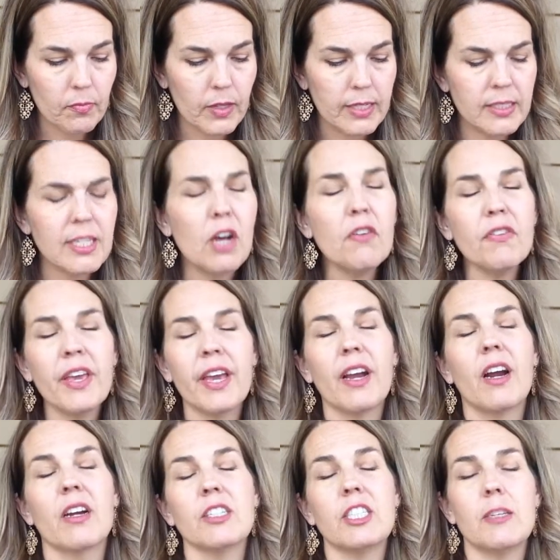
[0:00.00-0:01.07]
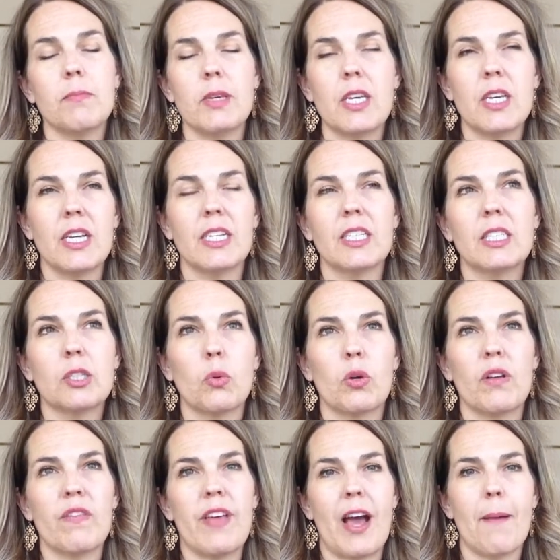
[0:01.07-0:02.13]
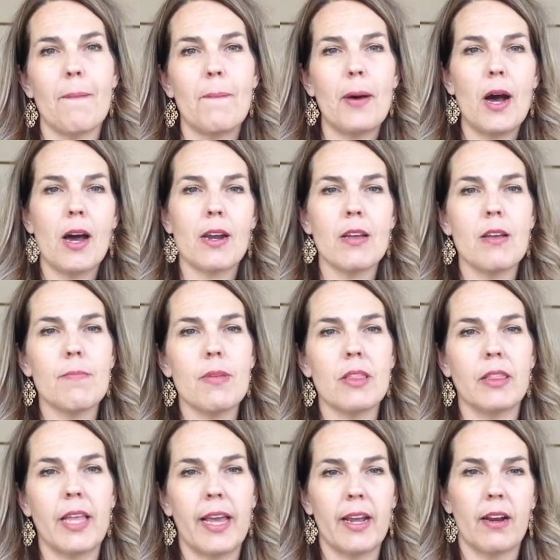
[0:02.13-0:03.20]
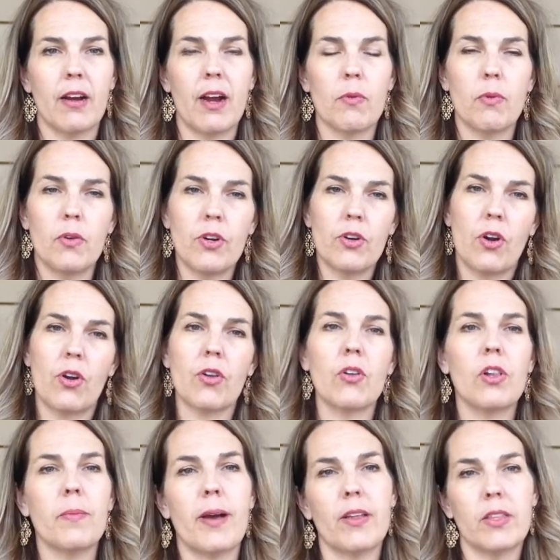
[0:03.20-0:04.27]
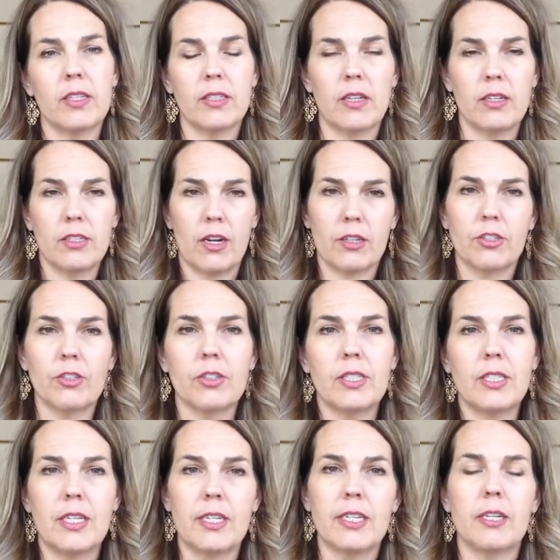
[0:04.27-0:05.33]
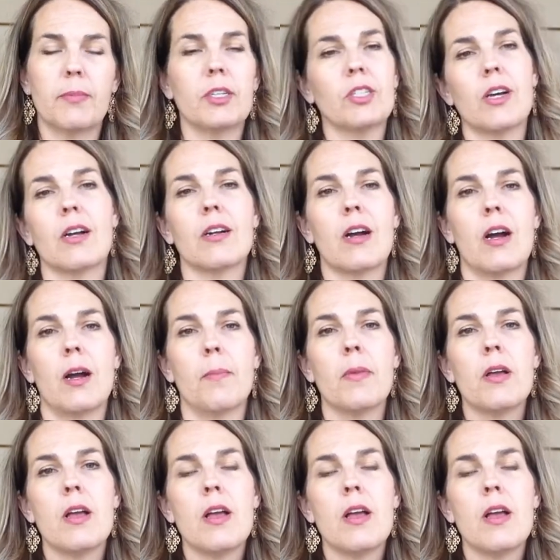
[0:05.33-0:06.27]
Self-care to me is sort of that bottom layer. I wrote an article about this on drchristinahibbert.com